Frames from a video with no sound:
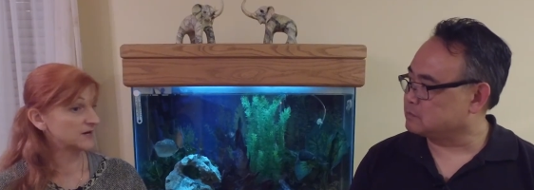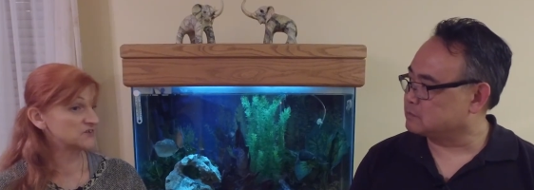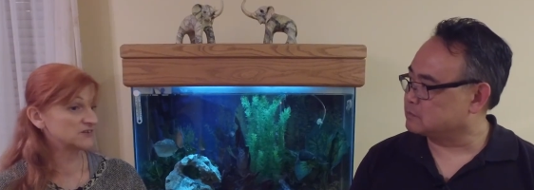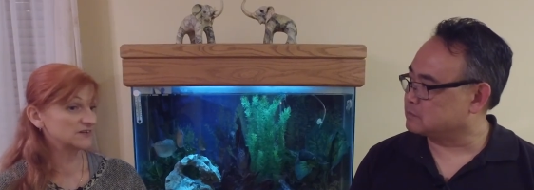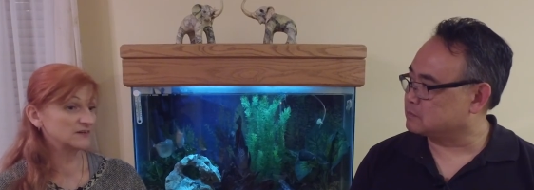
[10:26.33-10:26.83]

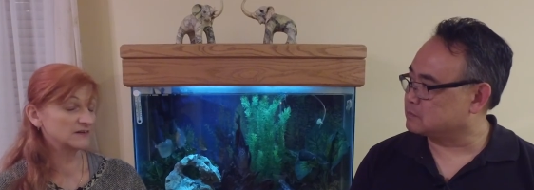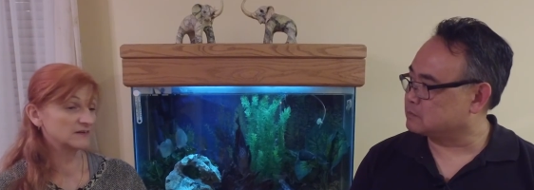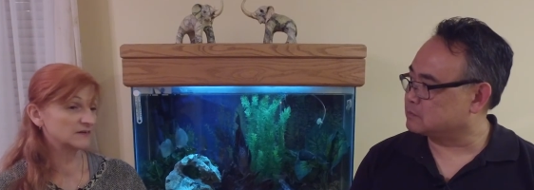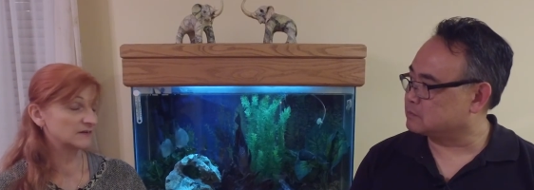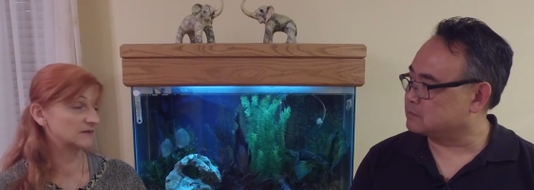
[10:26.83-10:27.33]
Speaker 1: actually,
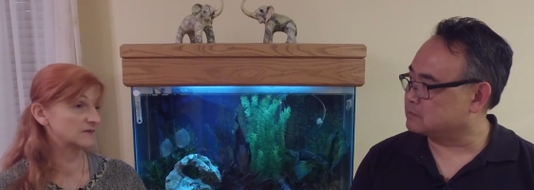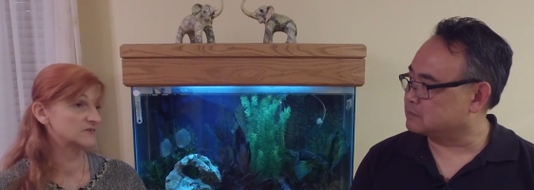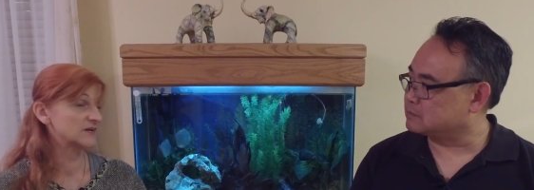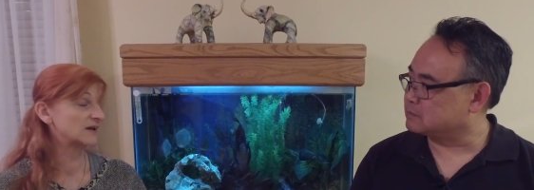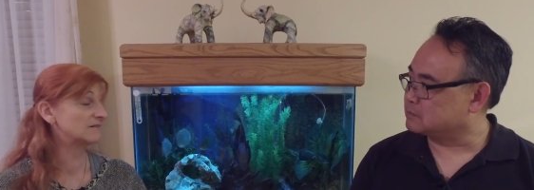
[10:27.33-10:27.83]

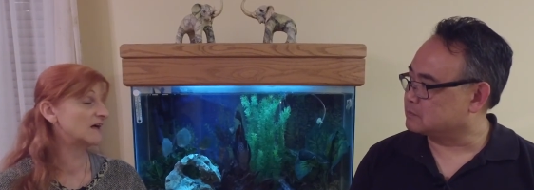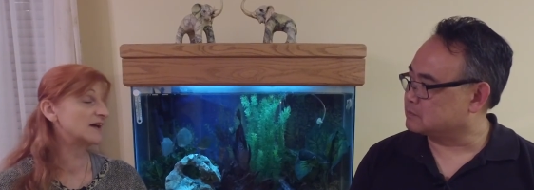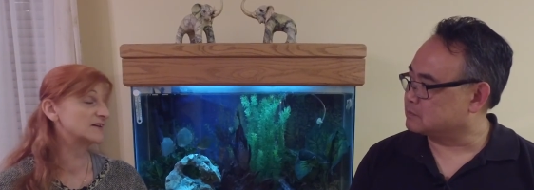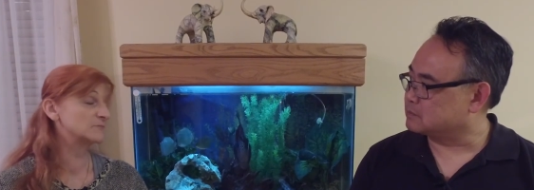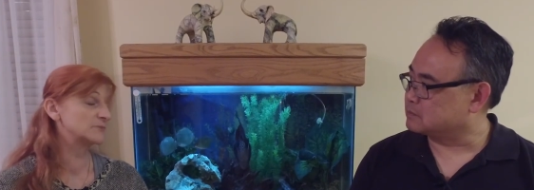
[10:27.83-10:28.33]
there's not a
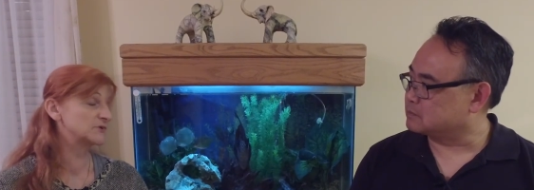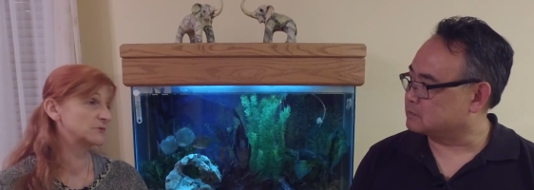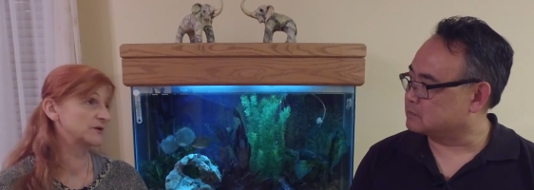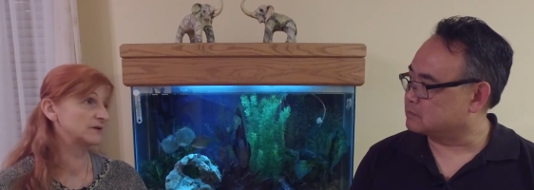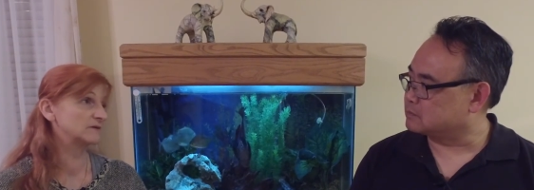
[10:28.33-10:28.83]
lot
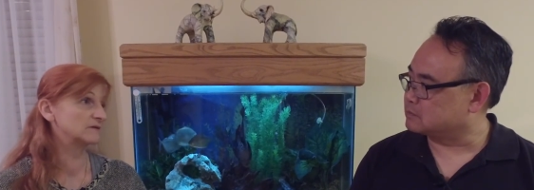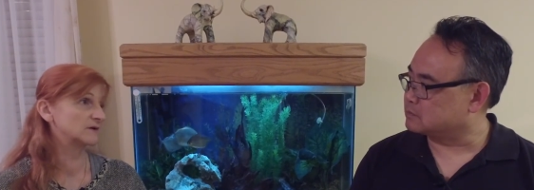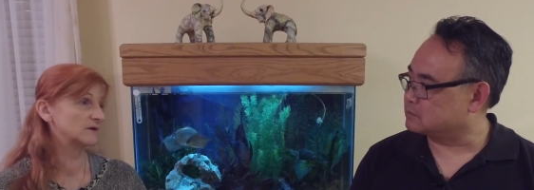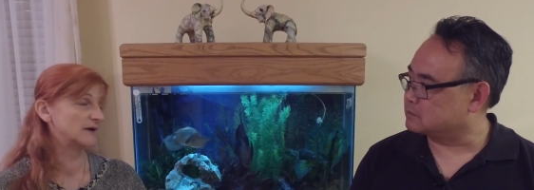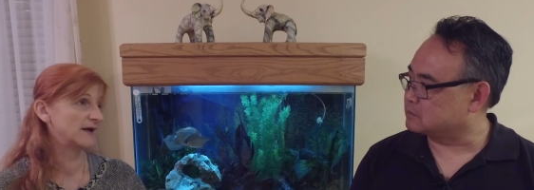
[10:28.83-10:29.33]
between
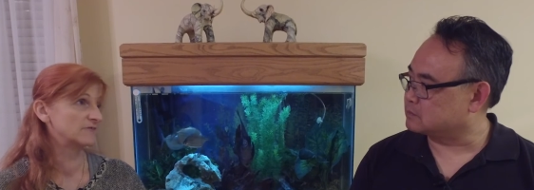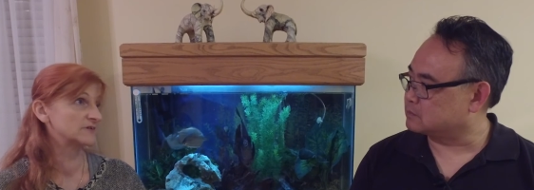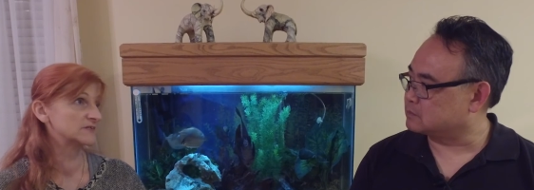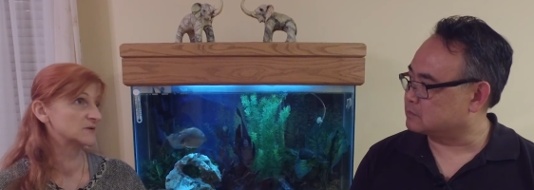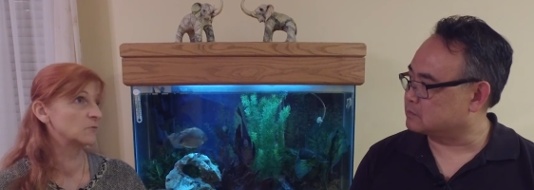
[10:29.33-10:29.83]

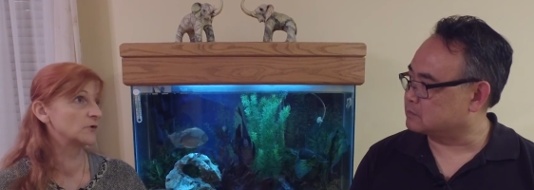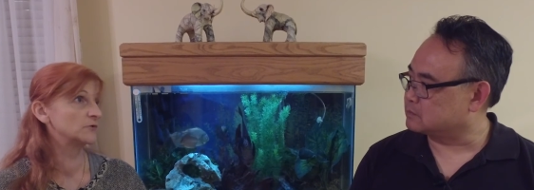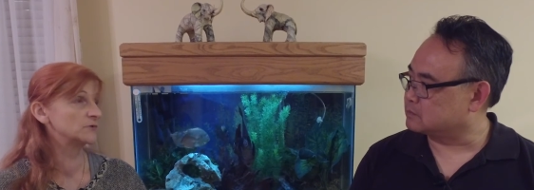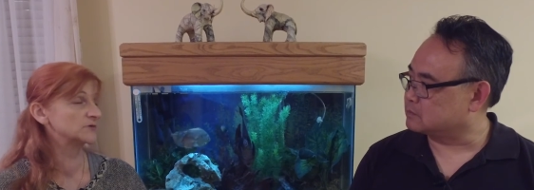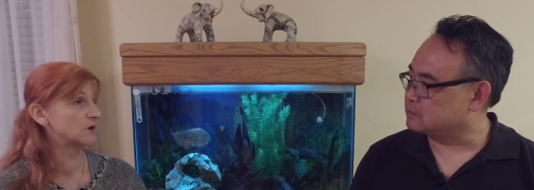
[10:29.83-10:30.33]
having someone
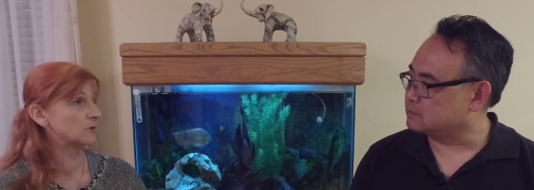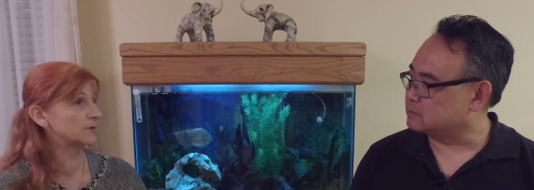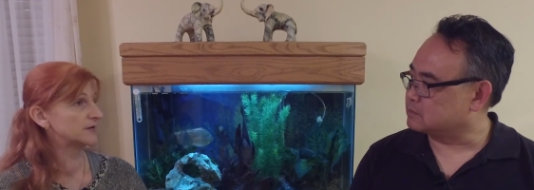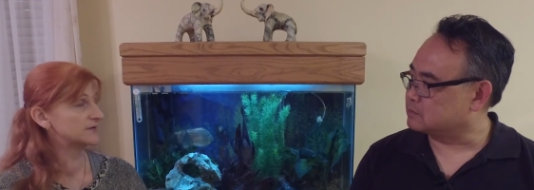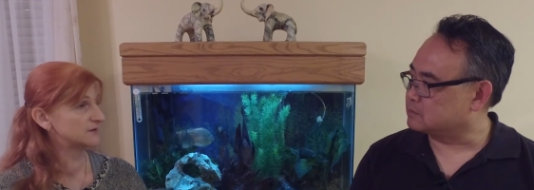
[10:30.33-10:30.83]
who is
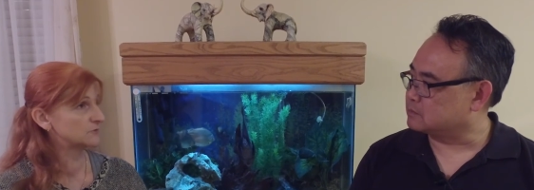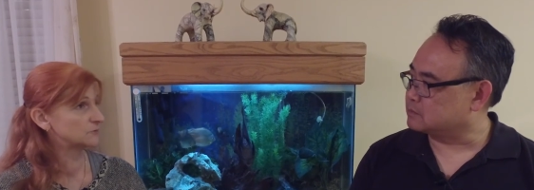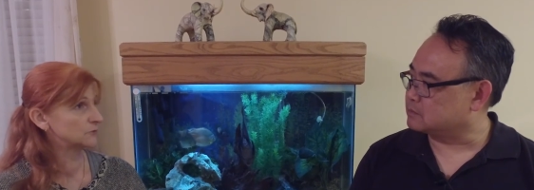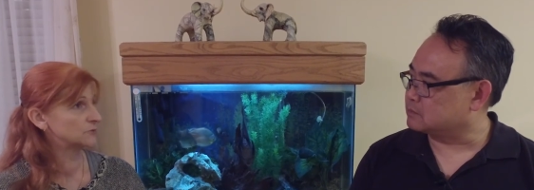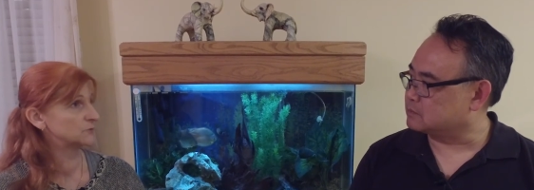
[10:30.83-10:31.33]
already down a
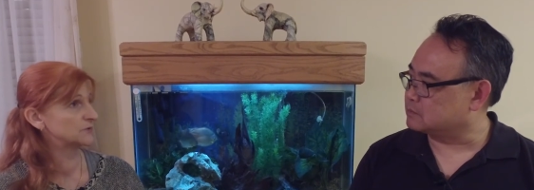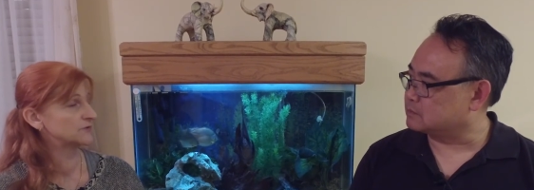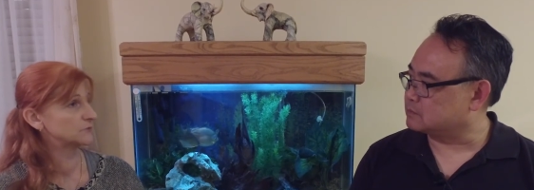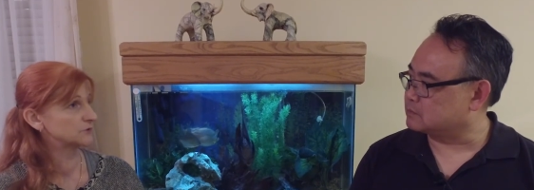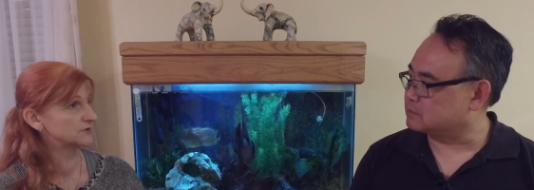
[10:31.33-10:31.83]
road with
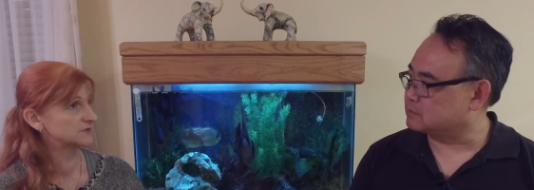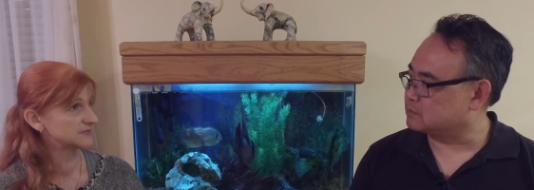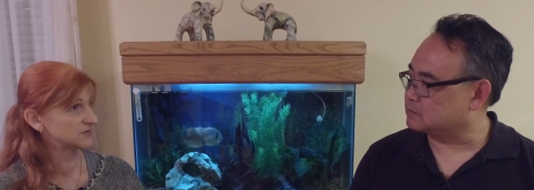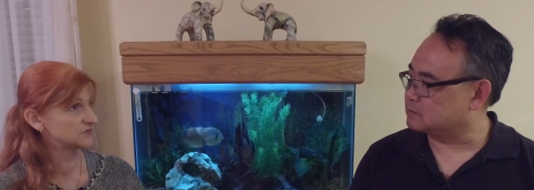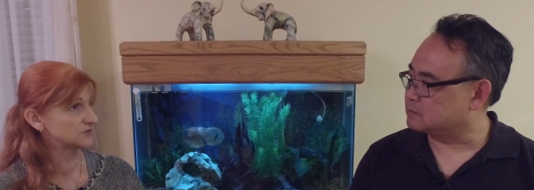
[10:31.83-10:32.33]
an
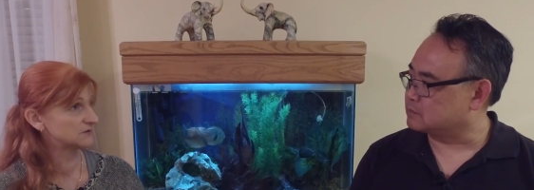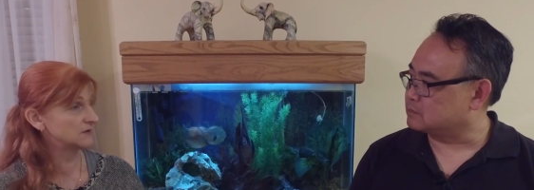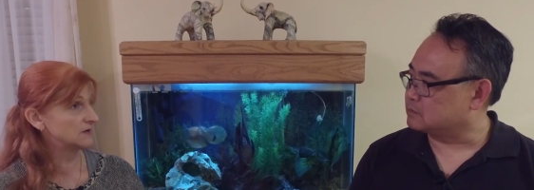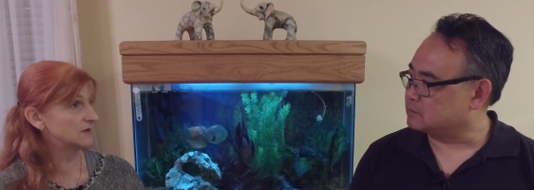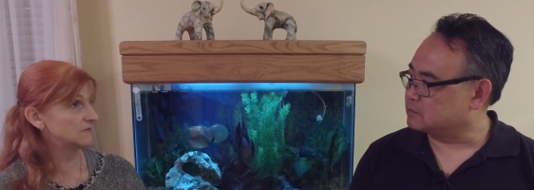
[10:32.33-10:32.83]
organization
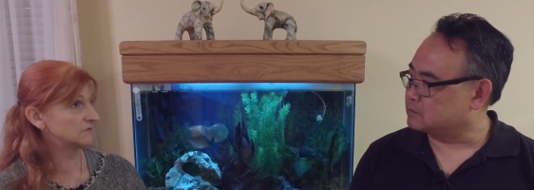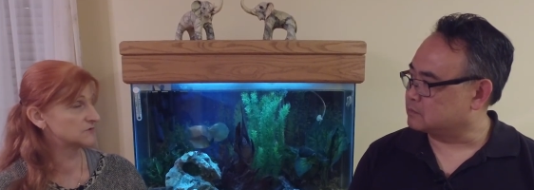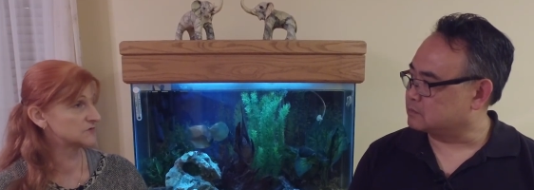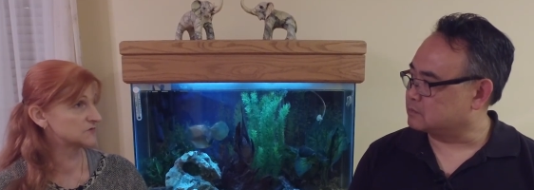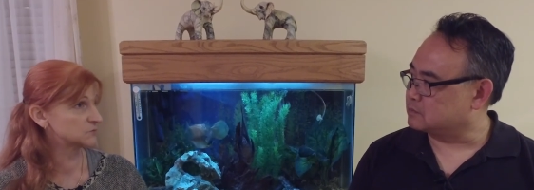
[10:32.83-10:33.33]

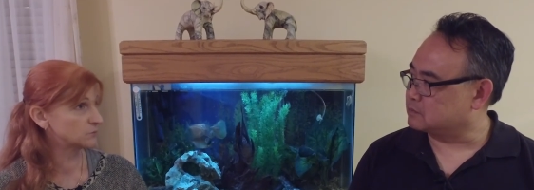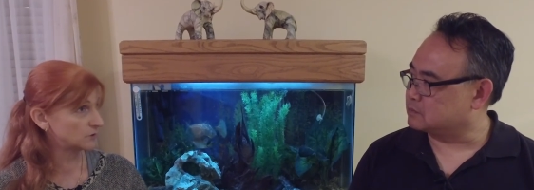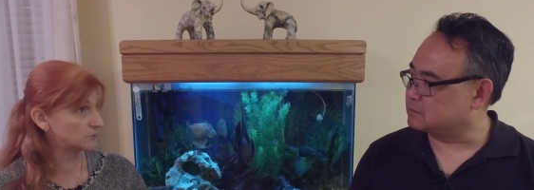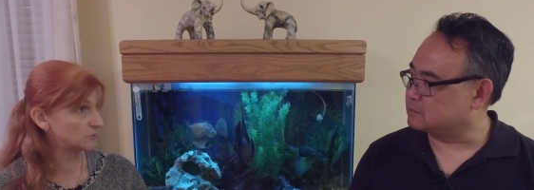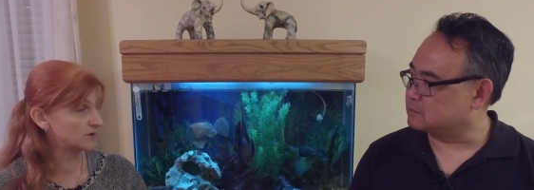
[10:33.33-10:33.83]
versus
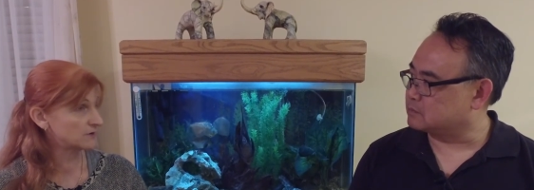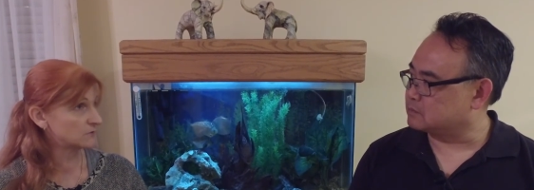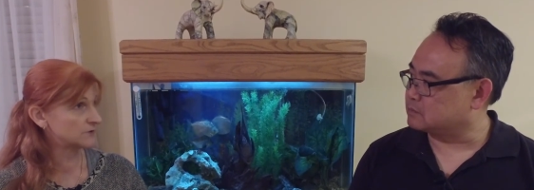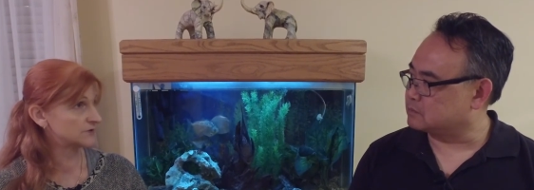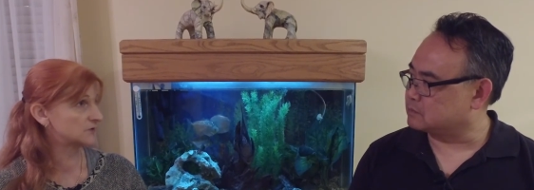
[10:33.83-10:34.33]
what we are
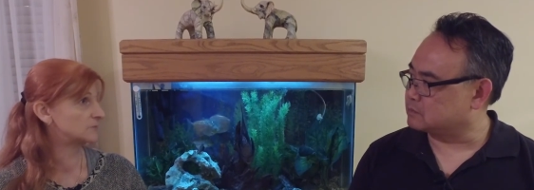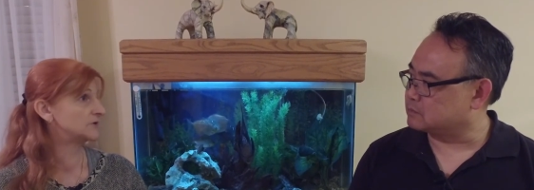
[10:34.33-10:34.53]
going to come